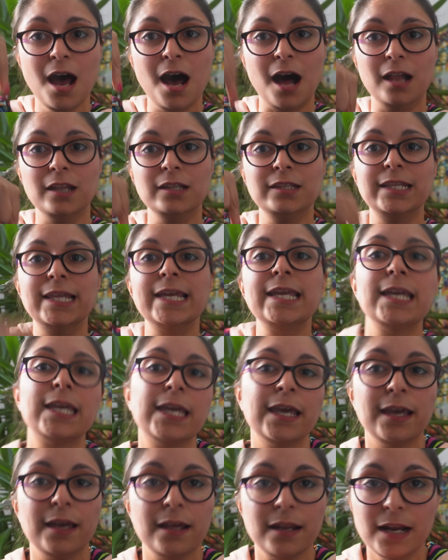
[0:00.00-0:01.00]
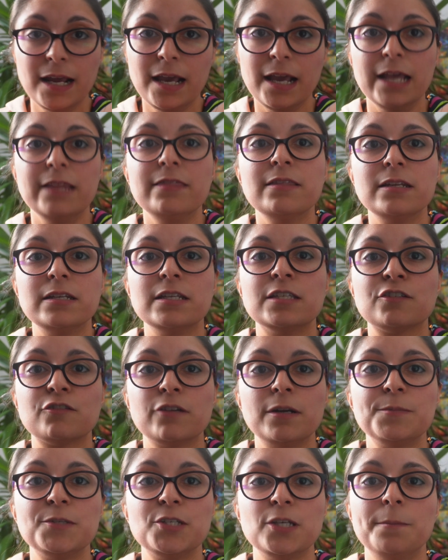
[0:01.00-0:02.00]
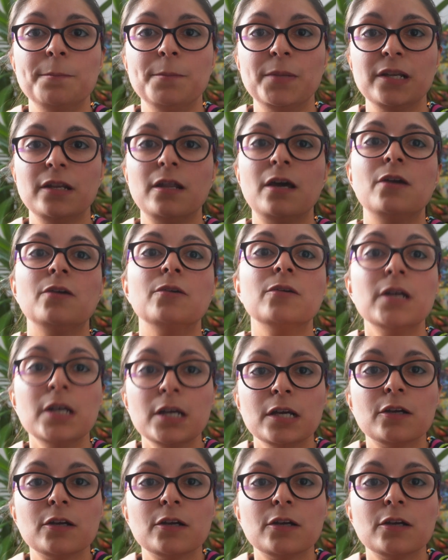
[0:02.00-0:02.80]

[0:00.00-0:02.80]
I'll link it in the description below,